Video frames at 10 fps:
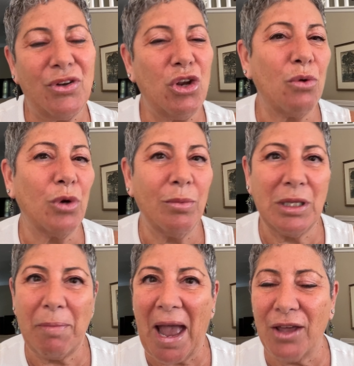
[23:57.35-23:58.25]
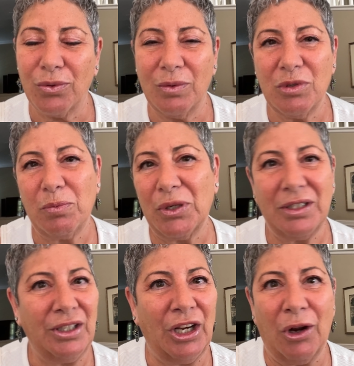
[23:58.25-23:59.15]
no room in the bathroom to
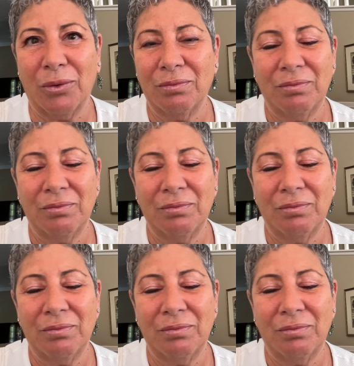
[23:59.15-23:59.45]
put, you know,